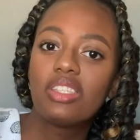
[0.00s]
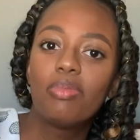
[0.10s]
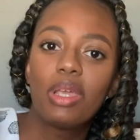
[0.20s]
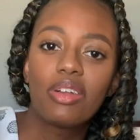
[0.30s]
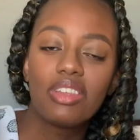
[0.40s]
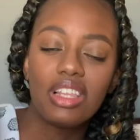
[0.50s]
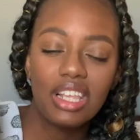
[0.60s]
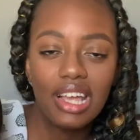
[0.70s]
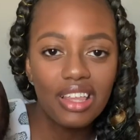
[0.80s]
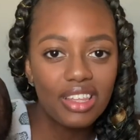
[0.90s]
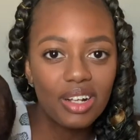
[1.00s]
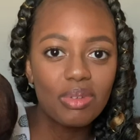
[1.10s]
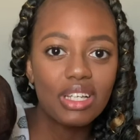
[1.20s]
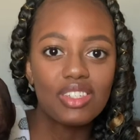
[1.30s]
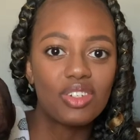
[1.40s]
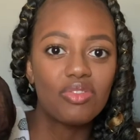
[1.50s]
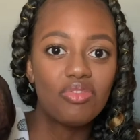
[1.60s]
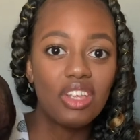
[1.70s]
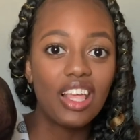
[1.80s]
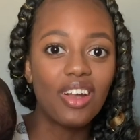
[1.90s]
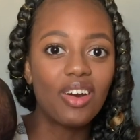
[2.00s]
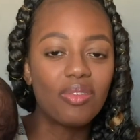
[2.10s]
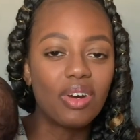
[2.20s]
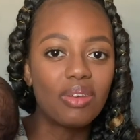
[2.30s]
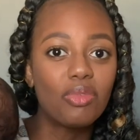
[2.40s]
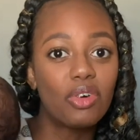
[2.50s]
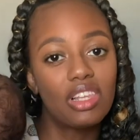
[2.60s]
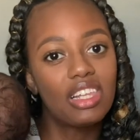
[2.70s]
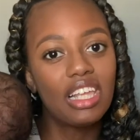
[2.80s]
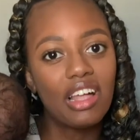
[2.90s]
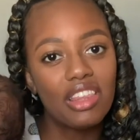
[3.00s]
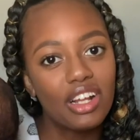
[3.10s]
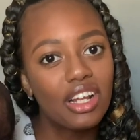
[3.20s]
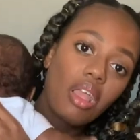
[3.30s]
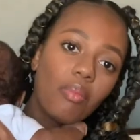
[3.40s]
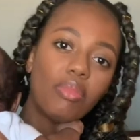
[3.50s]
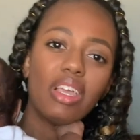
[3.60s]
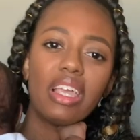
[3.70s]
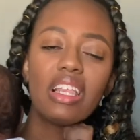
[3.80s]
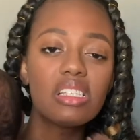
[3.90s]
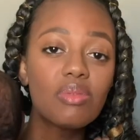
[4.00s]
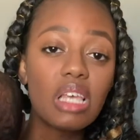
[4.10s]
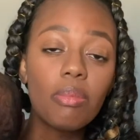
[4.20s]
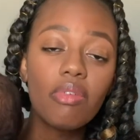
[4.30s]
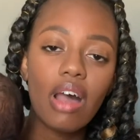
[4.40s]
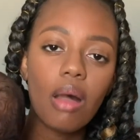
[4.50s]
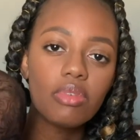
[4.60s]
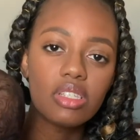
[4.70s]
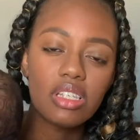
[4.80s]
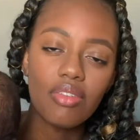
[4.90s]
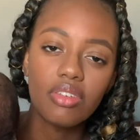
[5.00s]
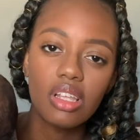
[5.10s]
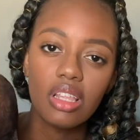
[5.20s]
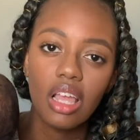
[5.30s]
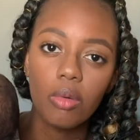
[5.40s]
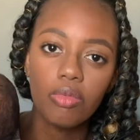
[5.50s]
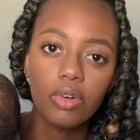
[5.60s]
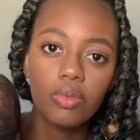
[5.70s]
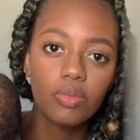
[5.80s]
bigger than the other because you're feeding on one more than the other. But yeah, getting some type of app is definitely helpful.